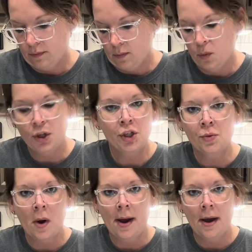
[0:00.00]
which is
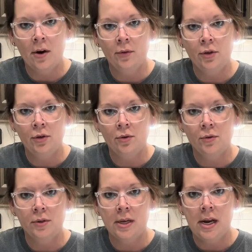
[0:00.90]
why I don't
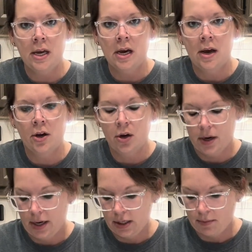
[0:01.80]
use any kind of
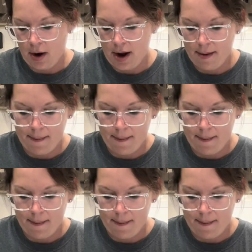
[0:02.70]
cooking spray.